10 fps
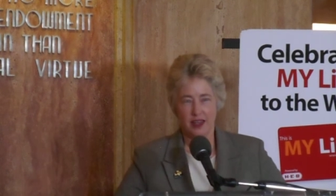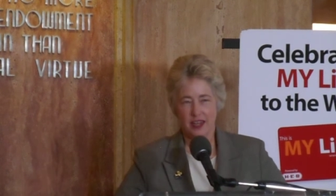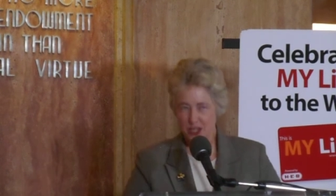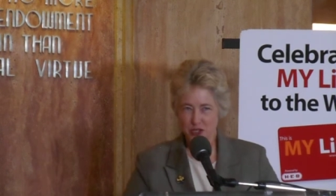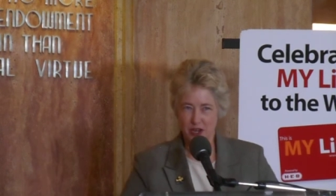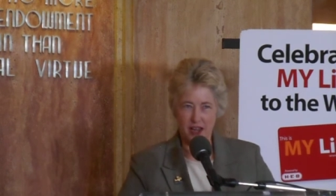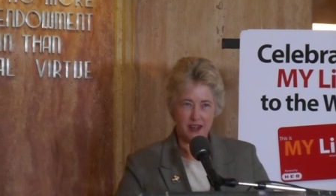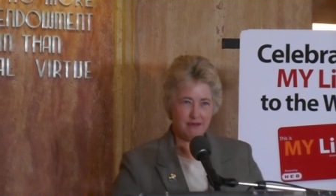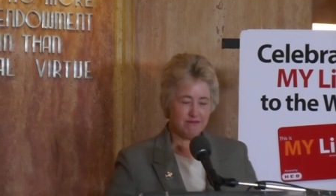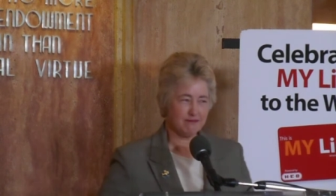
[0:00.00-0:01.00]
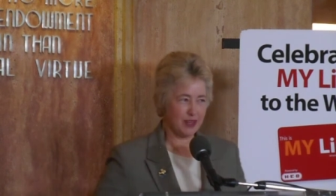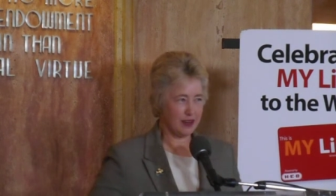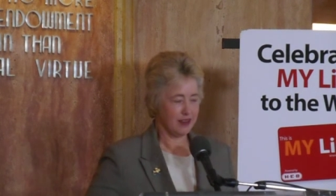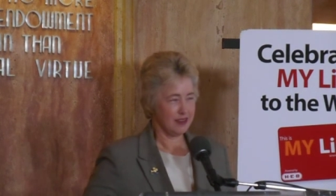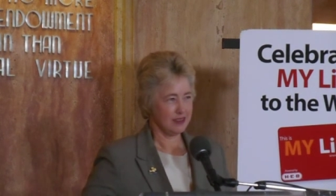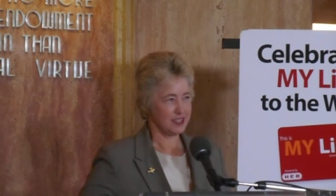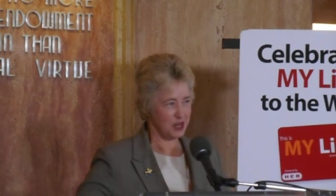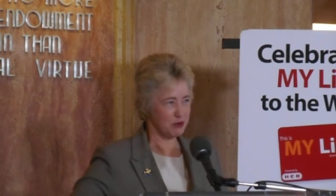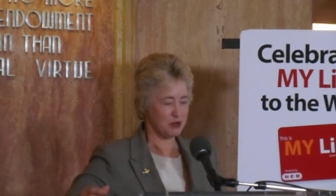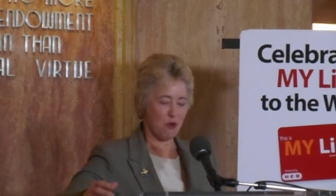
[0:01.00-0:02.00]
Yesterday, the
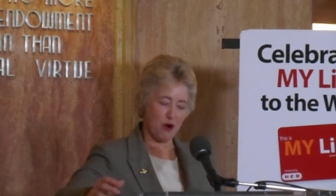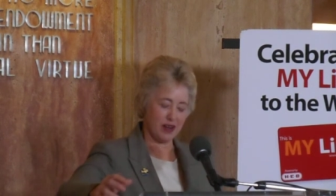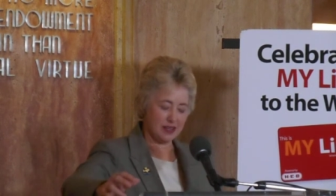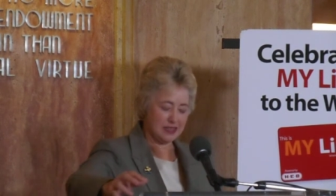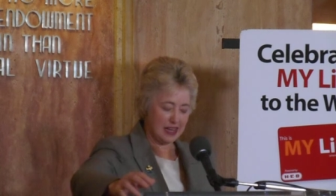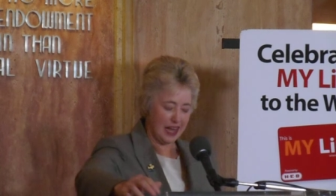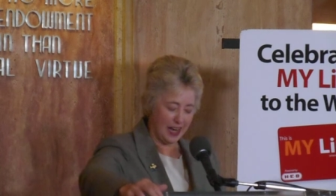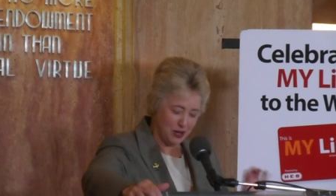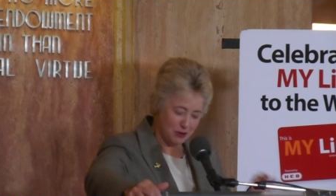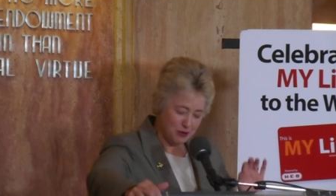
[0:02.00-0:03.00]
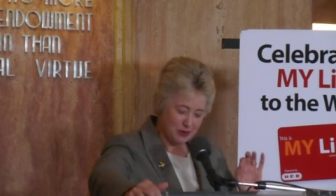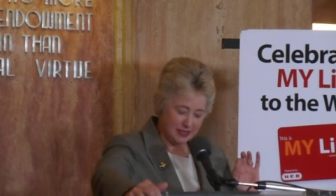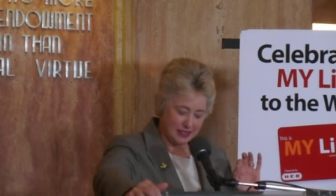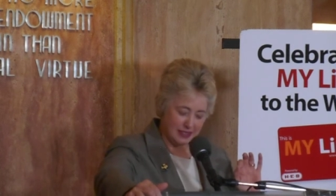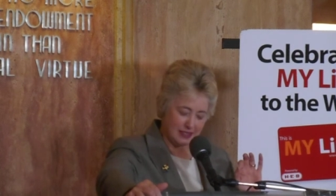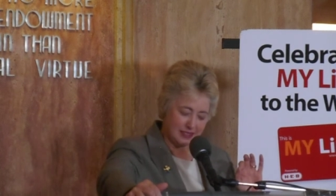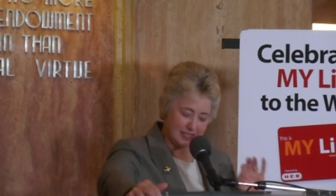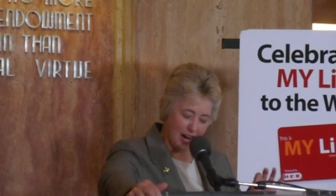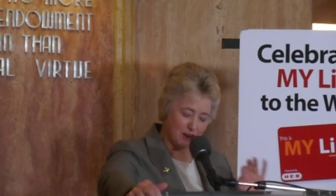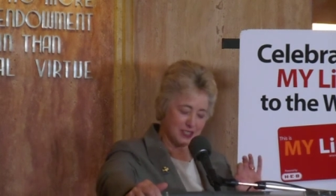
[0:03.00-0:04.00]
city was awarded a new
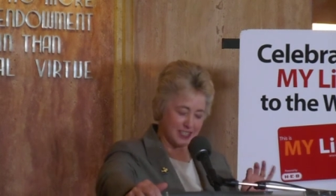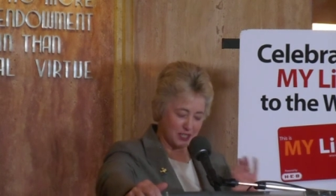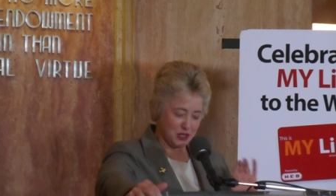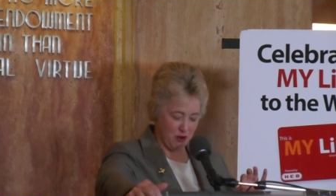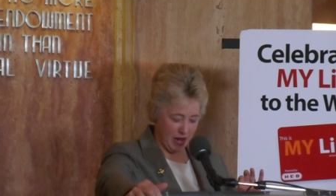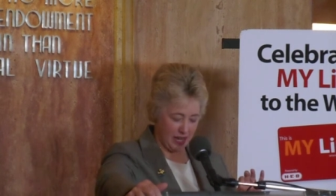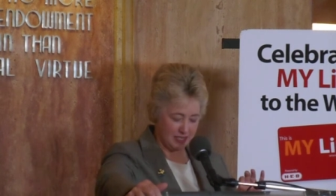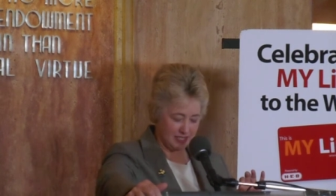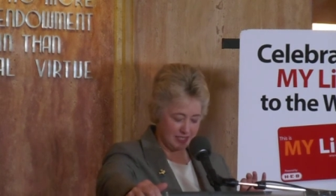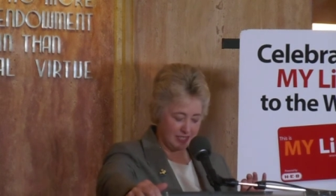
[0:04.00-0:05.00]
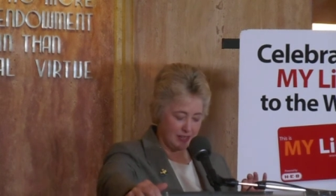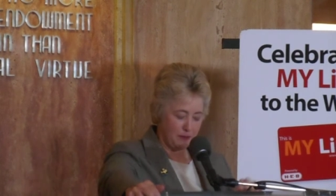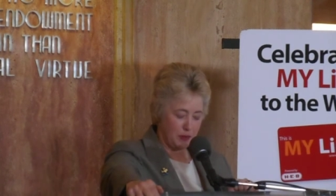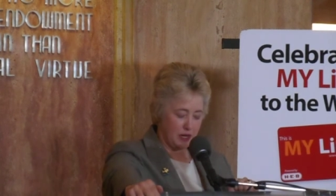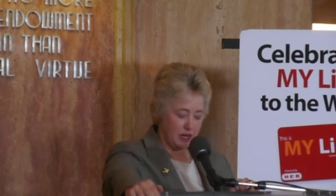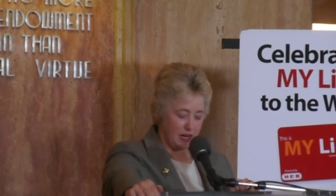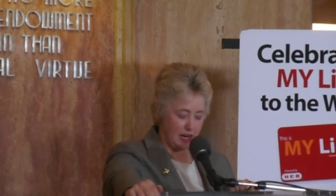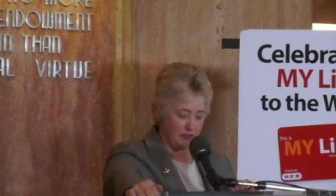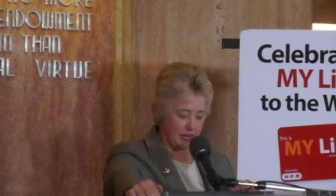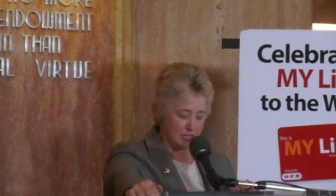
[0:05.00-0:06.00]
Tiger 6 grant
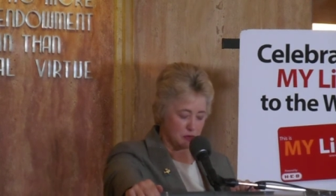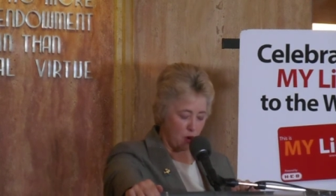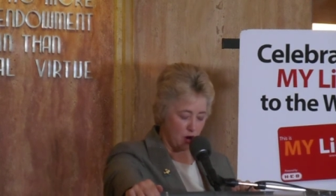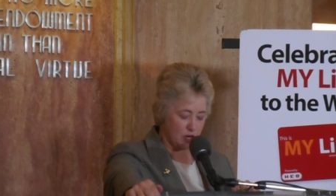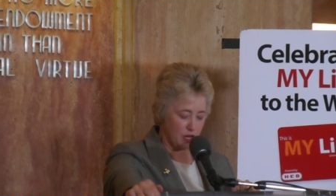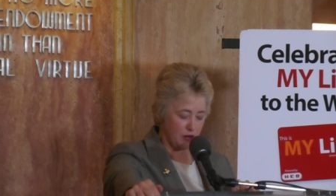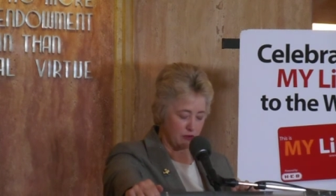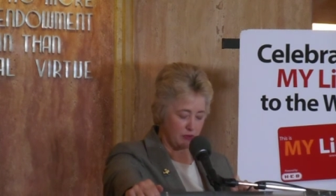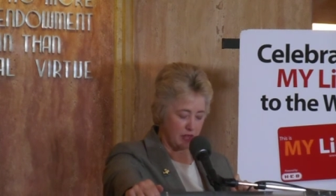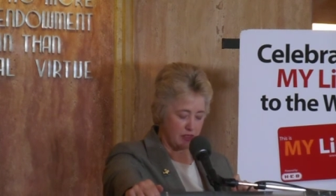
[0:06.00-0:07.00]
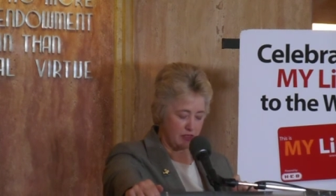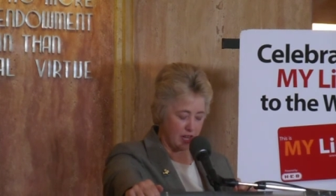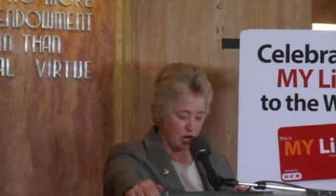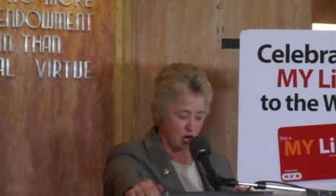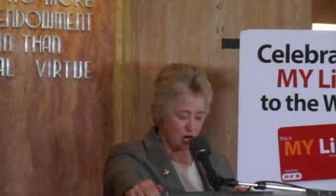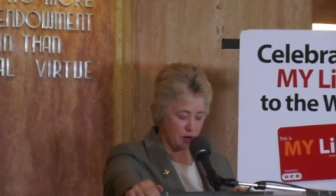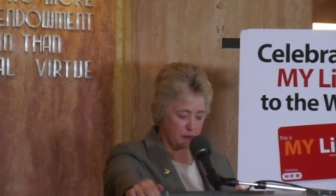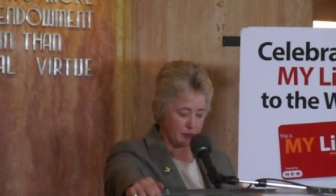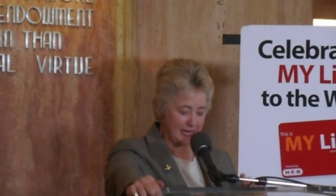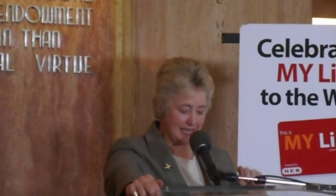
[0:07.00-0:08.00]
that is part of their